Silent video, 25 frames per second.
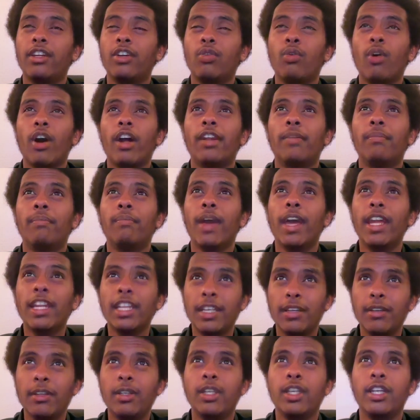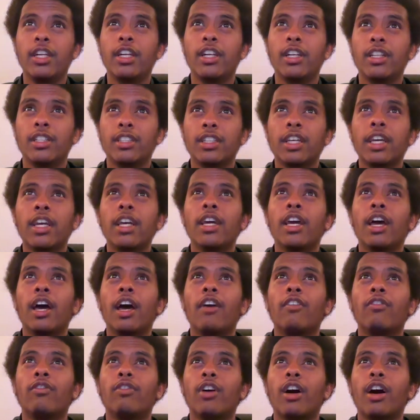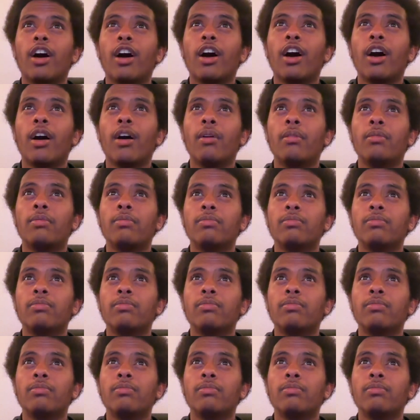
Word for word: who had many years of uh,